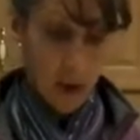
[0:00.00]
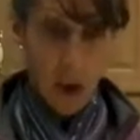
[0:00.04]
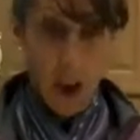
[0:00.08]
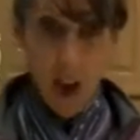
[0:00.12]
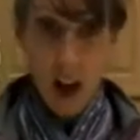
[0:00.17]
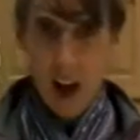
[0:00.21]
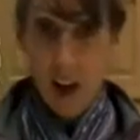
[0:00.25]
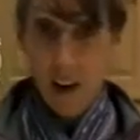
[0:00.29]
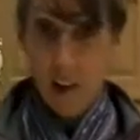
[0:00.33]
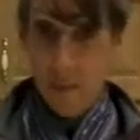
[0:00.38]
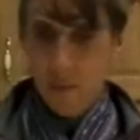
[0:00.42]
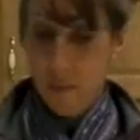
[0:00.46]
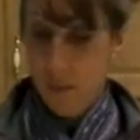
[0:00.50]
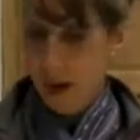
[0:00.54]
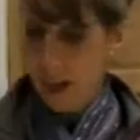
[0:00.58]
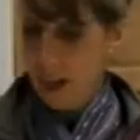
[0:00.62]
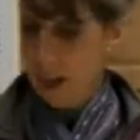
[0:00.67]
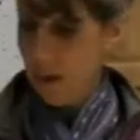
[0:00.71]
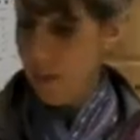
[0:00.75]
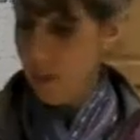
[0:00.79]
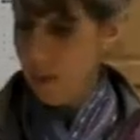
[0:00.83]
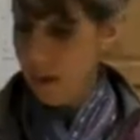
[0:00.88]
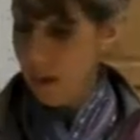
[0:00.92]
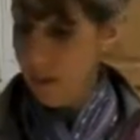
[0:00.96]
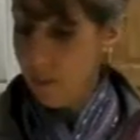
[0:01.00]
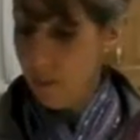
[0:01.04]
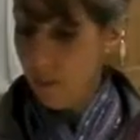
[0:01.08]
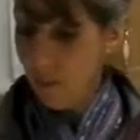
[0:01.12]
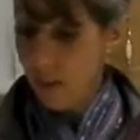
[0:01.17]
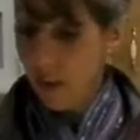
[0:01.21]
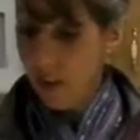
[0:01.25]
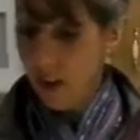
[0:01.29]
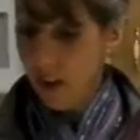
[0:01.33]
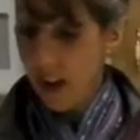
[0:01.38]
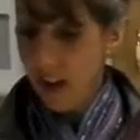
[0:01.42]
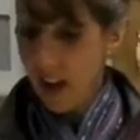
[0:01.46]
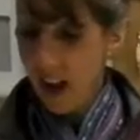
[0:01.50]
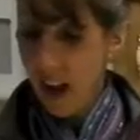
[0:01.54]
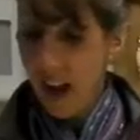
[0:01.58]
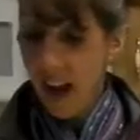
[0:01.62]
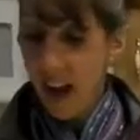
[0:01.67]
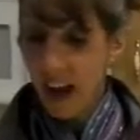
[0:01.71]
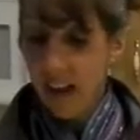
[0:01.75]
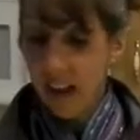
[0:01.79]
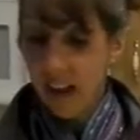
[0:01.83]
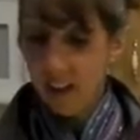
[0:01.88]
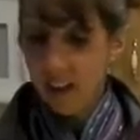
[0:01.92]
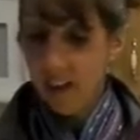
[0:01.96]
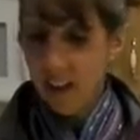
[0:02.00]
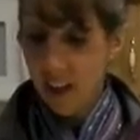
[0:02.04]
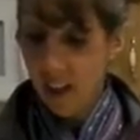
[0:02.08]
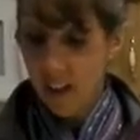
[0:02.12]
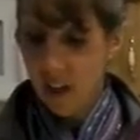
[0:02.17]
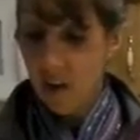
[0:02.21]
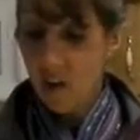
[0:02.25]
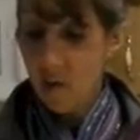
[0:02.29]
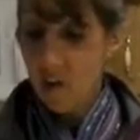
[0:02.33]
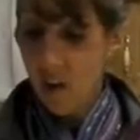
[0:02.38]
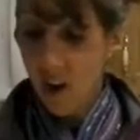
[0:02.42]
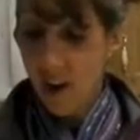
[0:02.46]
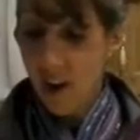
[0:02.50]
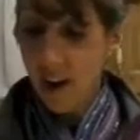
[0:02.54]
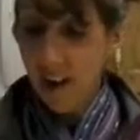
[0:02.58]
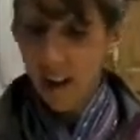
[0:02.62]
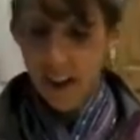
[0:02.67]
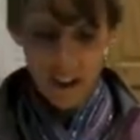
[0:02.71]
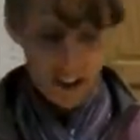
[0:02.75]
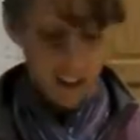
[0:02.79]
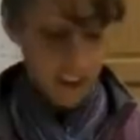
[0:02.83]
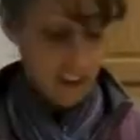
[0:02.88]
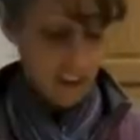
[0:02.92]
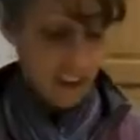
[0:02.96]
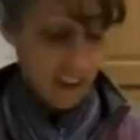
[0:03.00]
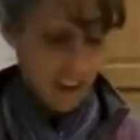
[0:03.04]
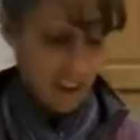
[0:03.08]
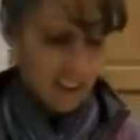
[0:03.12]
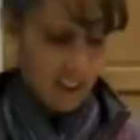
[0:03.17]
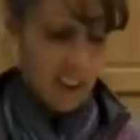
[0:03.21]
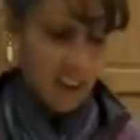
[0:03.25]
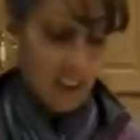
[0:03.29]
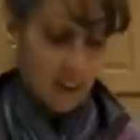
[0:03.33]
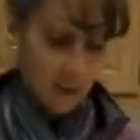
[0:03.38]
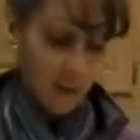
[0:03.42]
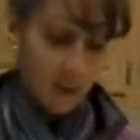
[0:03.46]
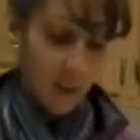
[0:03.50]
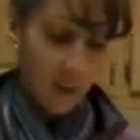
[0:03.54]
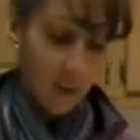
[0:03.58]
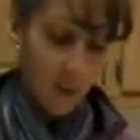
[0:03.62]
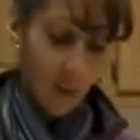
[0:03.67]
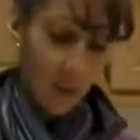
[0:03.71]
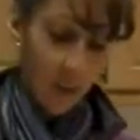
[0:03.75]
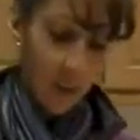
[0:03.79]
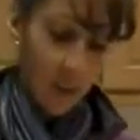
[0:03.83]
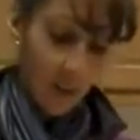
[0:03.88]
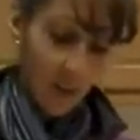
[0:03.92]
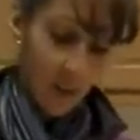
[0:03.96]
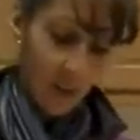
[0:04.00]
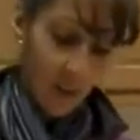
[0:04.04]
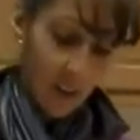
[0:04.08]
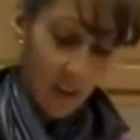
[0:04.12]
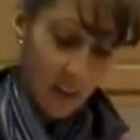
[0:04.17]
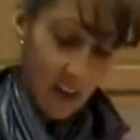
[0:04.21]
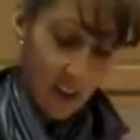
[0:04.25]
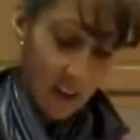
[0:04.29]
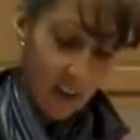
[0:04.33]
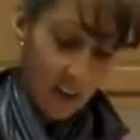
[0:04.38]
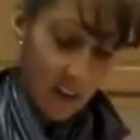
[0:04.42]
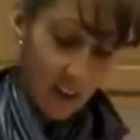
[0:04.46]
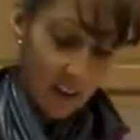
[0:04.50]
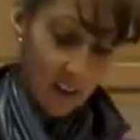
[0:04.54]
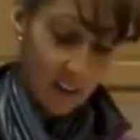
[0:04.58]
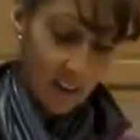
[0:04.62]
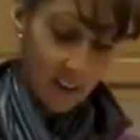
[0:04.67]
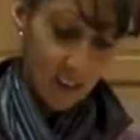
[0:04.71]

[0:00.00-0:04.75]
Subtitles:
on many people, and I'll tell you what, this was one of their favorites.